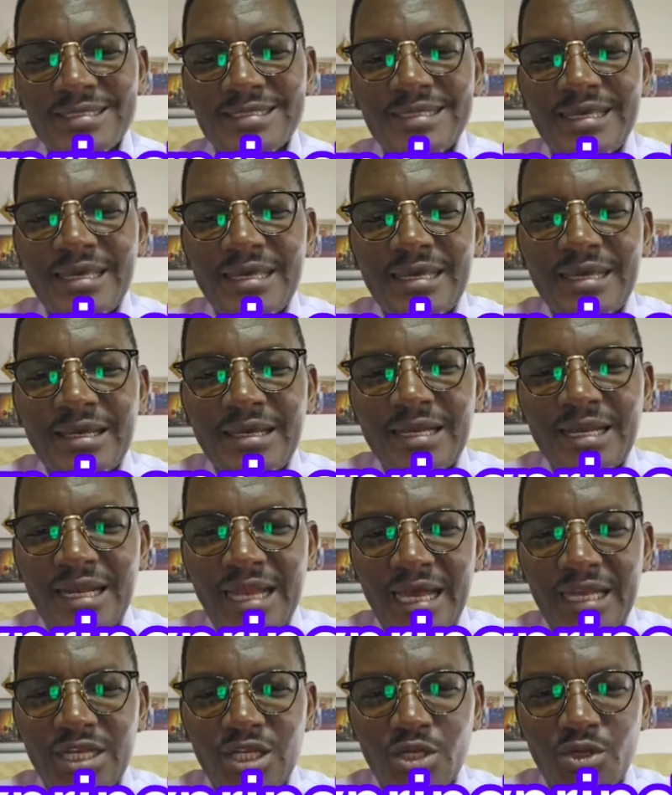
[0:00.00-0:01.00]
the
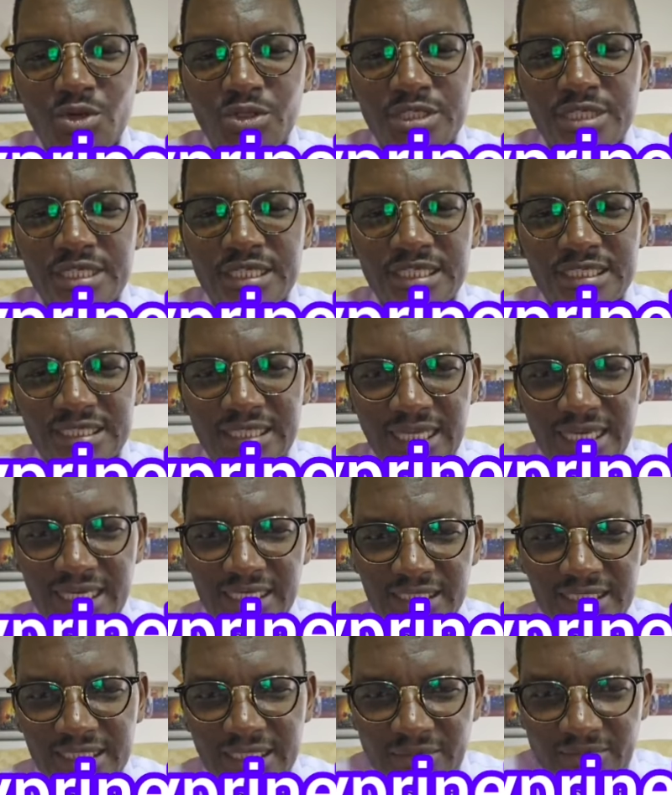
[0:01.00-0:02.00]
landlord
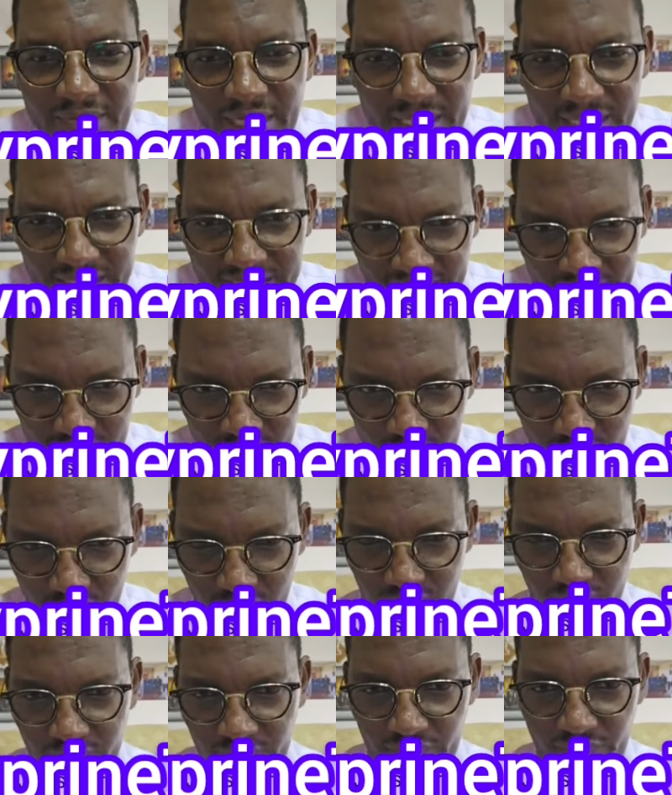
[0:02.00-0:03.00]
retains the mother title.
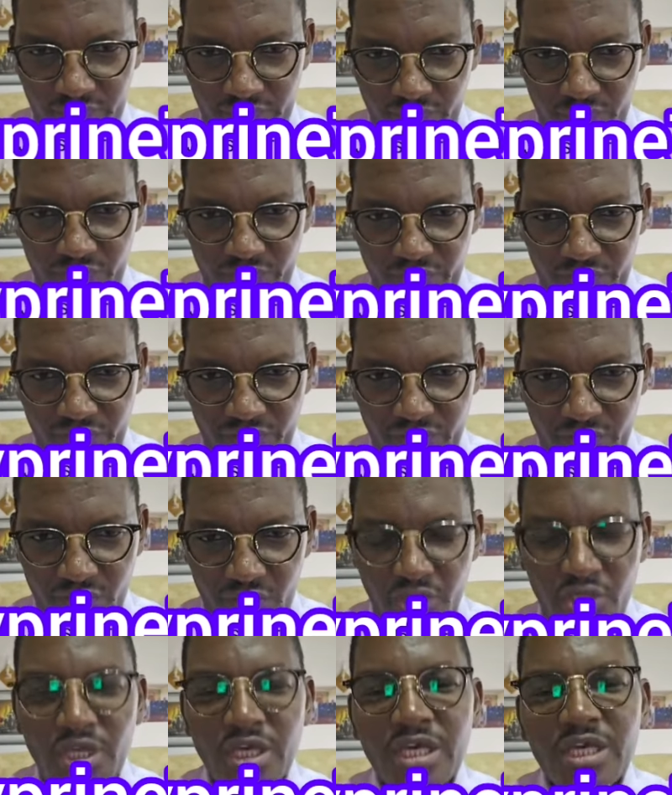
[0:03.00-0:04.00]

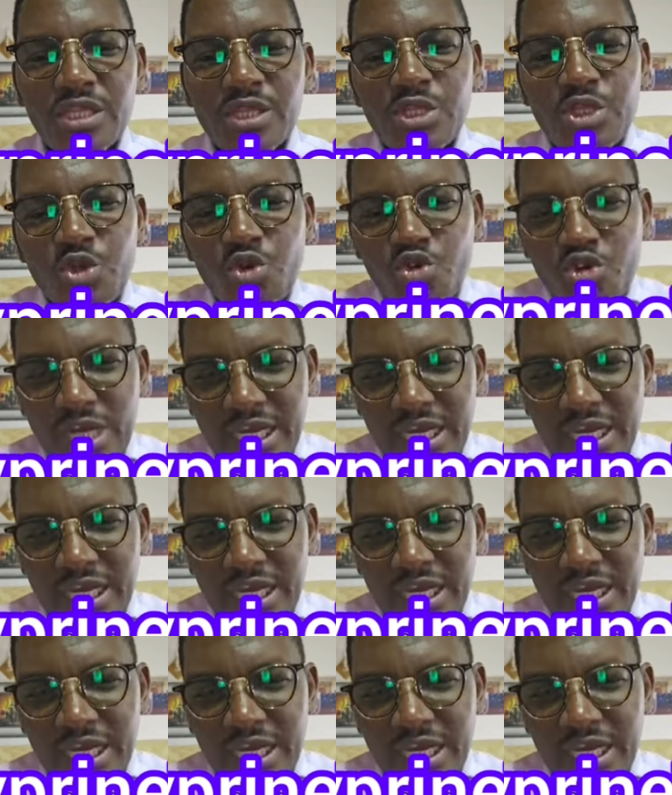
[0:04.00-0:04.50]
You